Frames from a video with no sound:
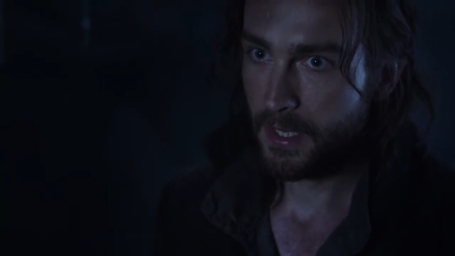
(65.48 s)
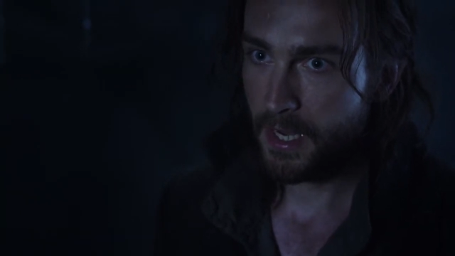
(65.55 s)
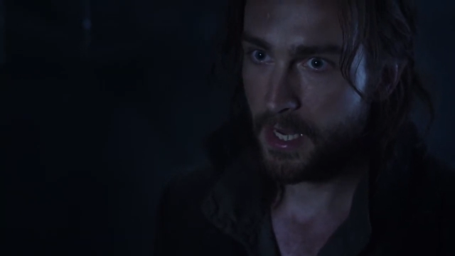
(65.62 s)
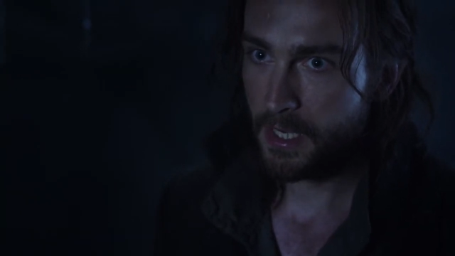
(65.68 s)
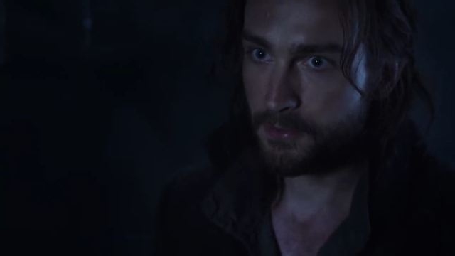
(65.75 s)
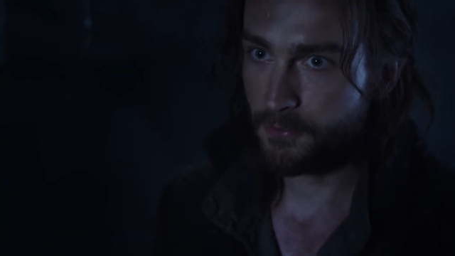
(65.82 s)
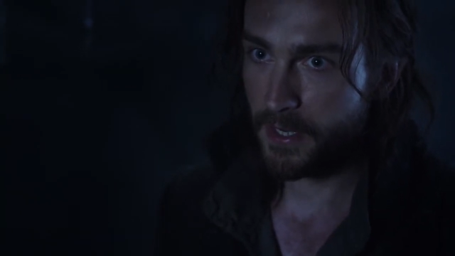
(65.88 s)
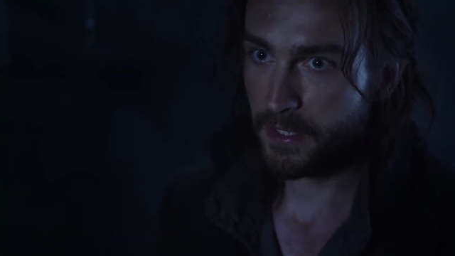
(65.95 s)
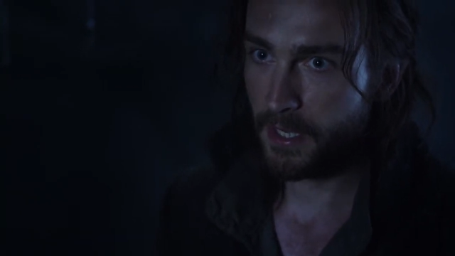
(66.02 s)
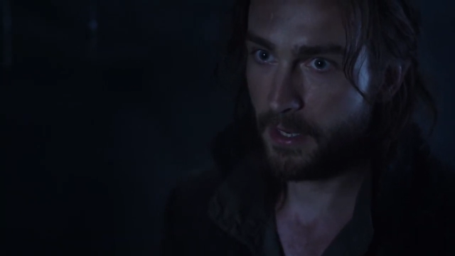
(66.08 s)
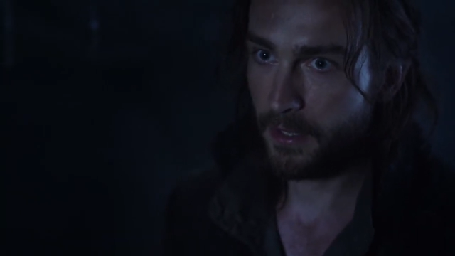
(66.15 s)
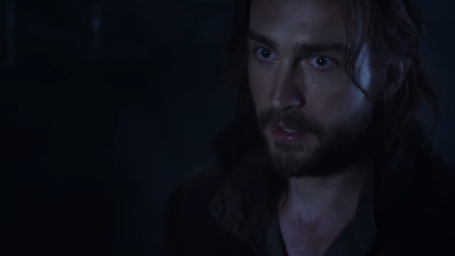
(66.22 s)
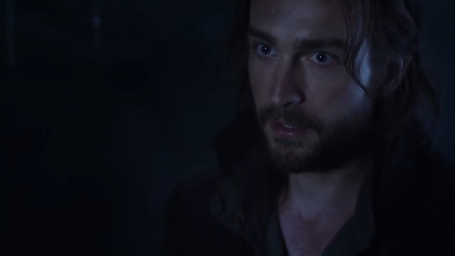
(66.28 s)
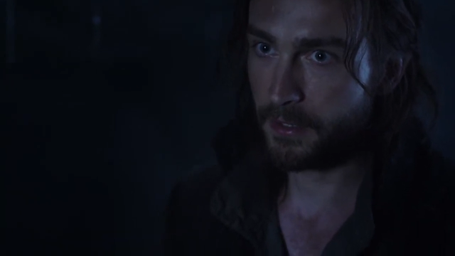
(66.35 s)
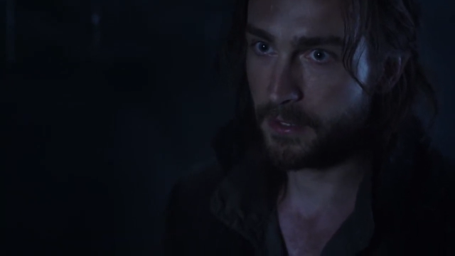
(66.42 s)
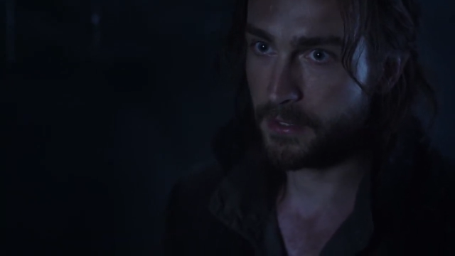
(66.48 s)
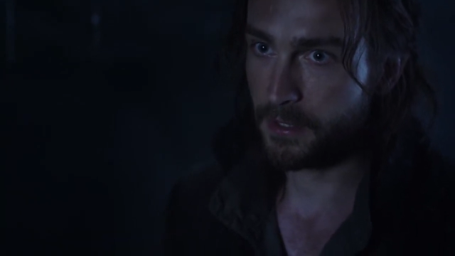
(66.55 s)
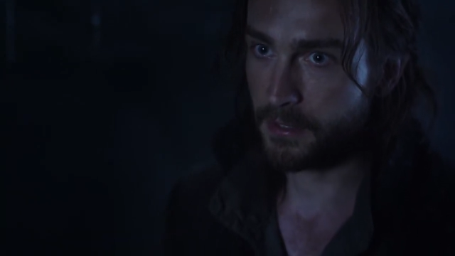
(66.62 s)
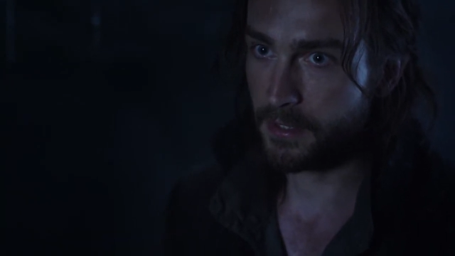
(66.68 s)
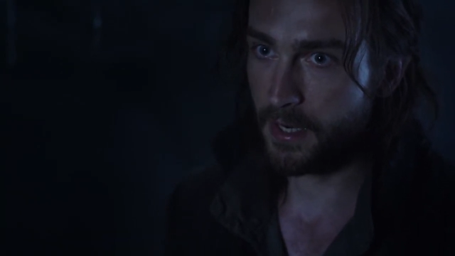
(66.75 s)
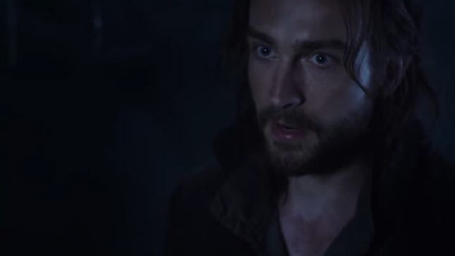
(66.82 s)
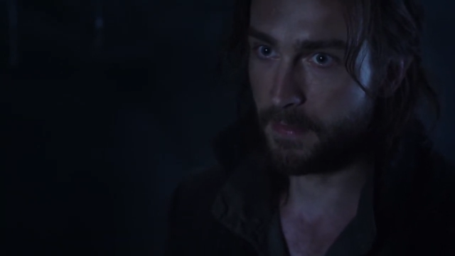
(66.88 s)
he has returned to
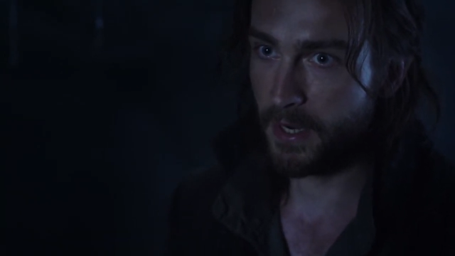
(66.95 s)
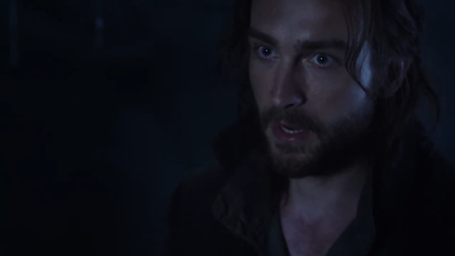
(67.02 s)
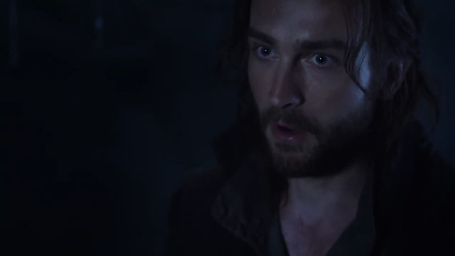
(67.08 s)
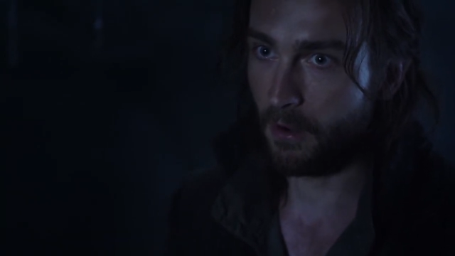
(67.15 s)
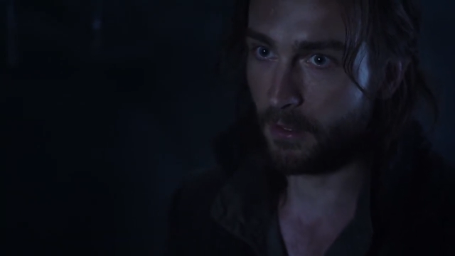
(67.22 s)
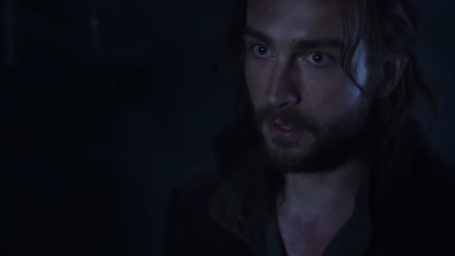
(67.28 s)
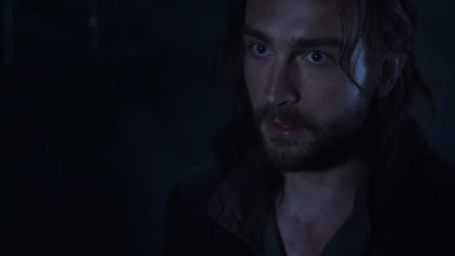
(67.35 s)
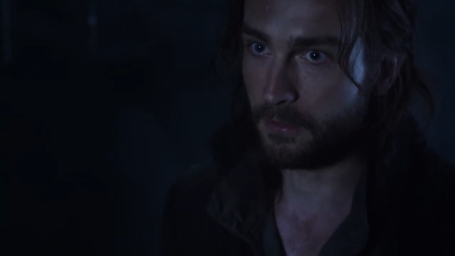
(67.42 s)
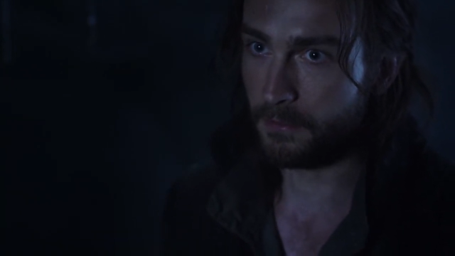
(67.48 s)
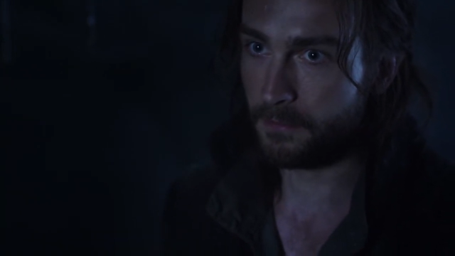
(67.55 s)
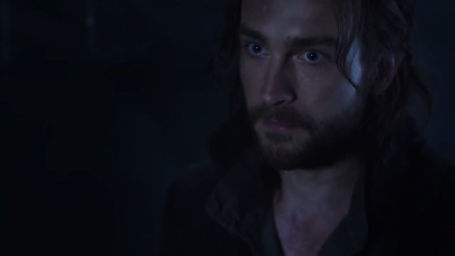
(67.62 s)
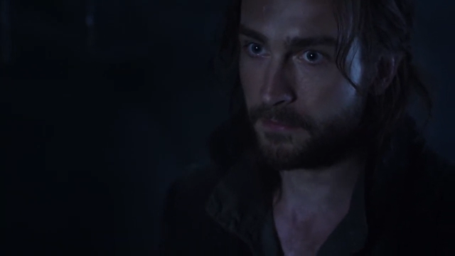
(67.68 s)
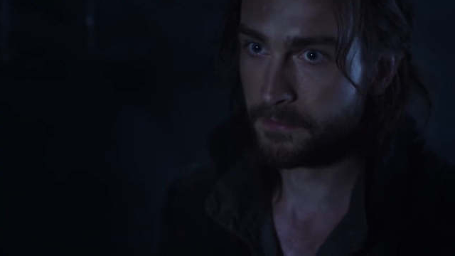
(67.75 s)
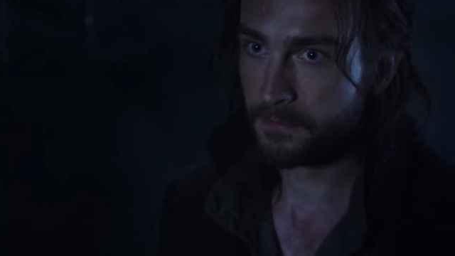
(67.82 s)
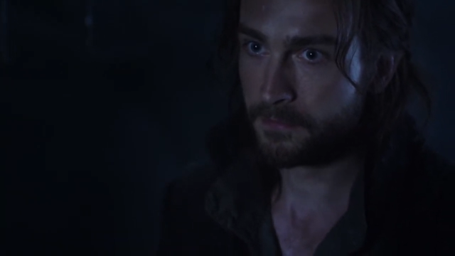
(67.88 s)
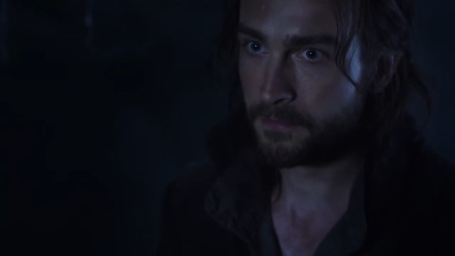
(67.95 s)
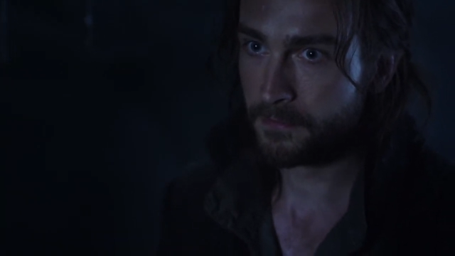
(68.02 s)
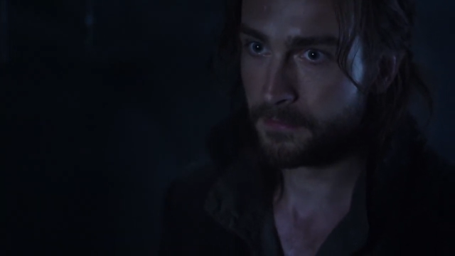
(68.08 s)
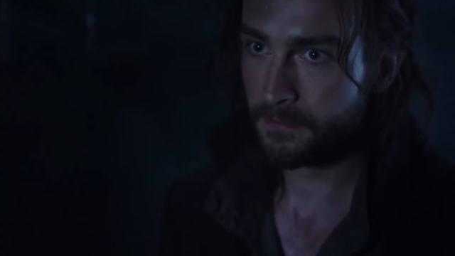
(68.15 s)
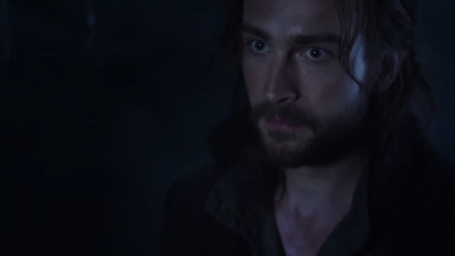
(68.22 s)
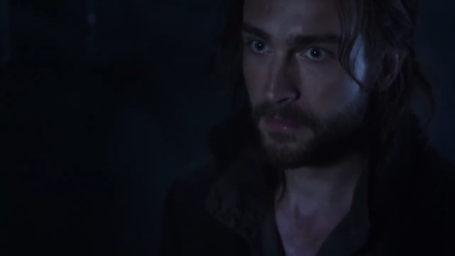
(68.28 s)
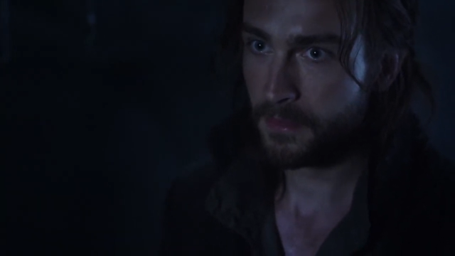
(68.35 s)
Sleepy Hollow
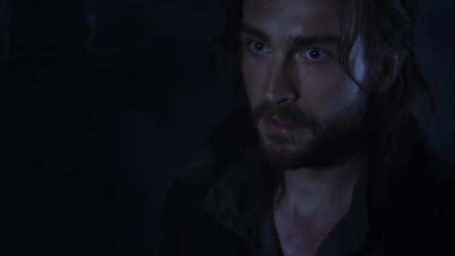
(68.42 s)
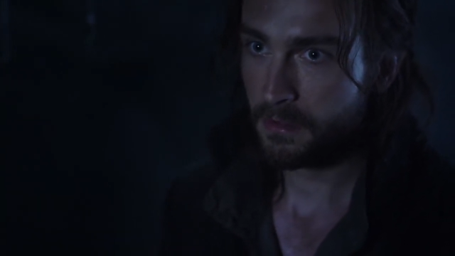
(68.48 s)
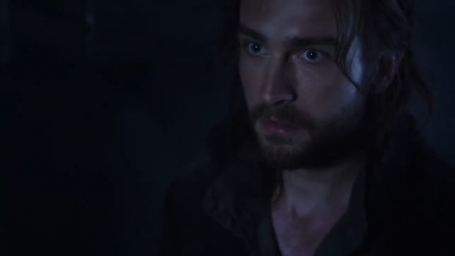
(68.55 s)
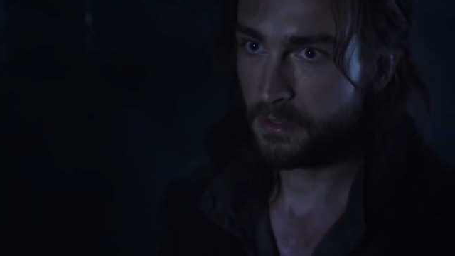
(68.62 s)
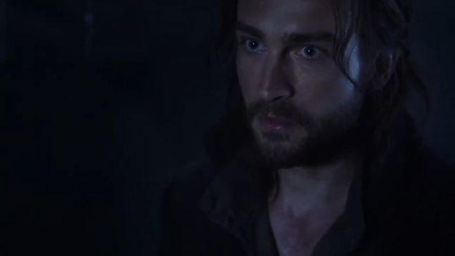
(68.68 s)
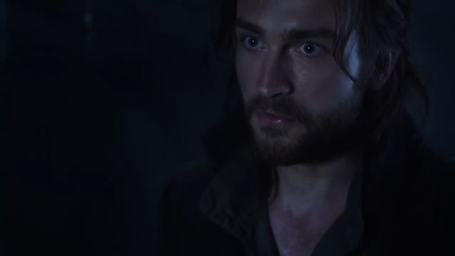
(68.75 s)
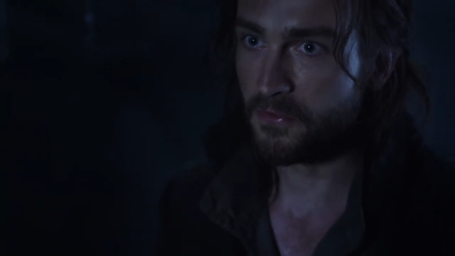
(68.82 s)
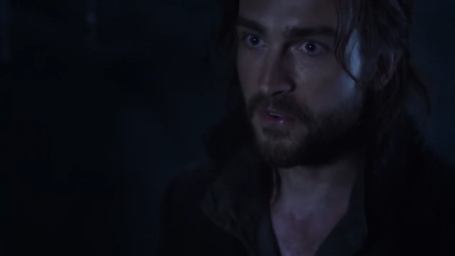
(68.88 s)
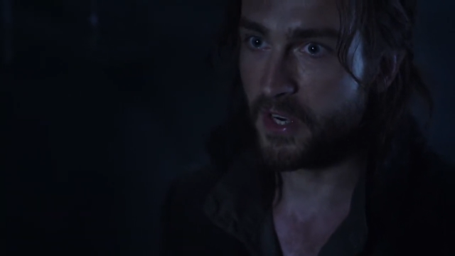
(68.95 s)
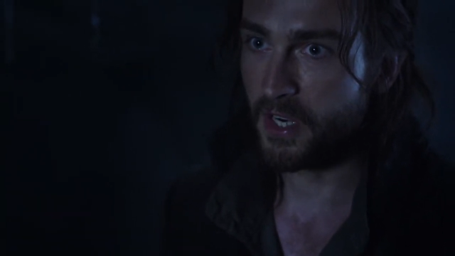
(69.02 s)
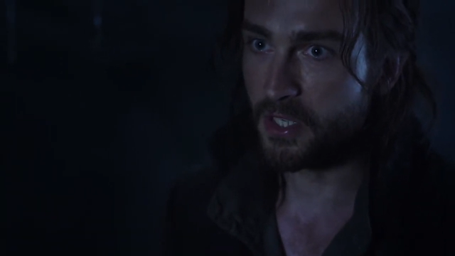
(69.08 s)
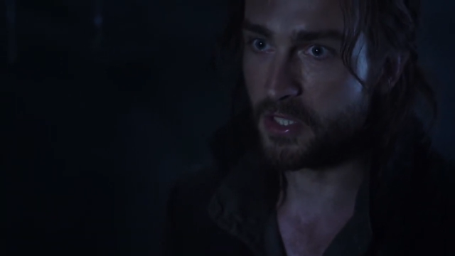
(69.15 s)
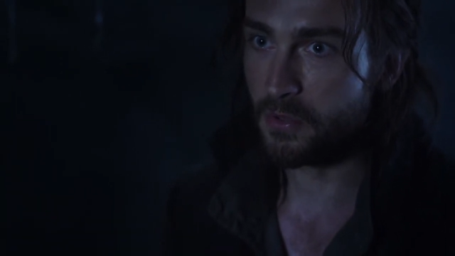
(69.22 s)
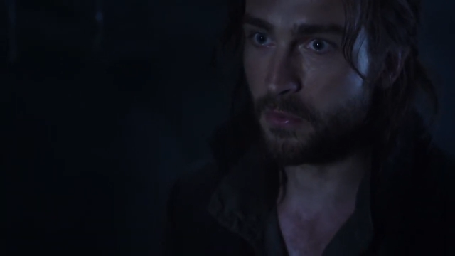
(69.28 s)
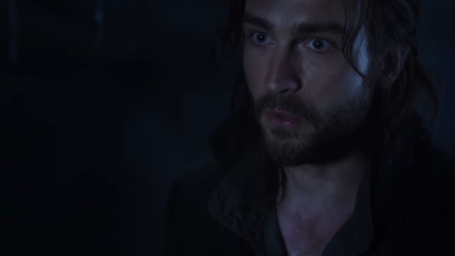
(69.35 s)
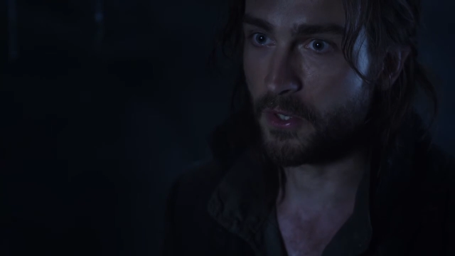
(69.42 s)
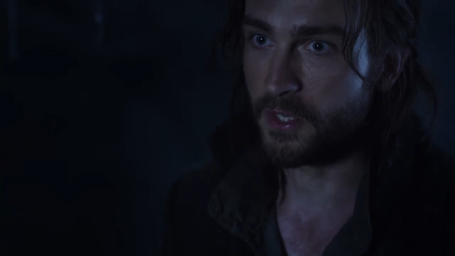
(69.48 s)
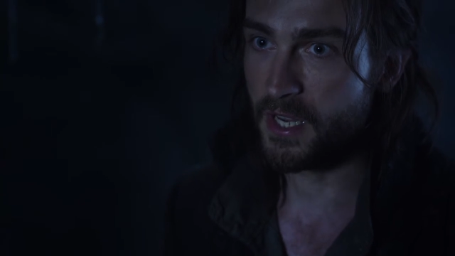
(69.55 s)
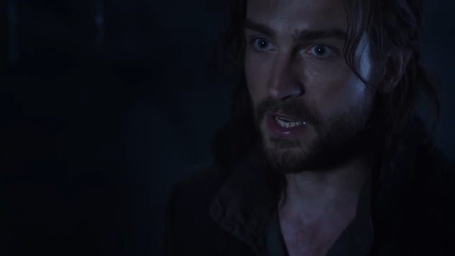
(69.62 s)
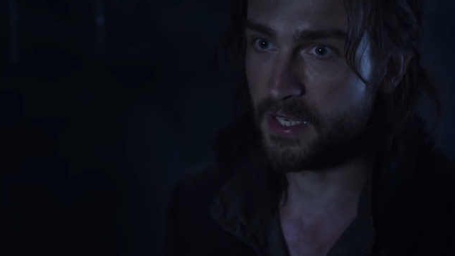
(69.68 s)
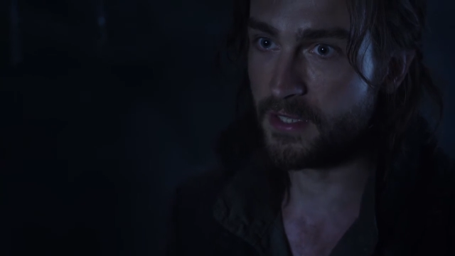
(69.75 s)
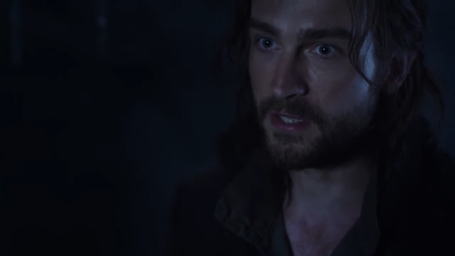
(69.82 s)
to finish what he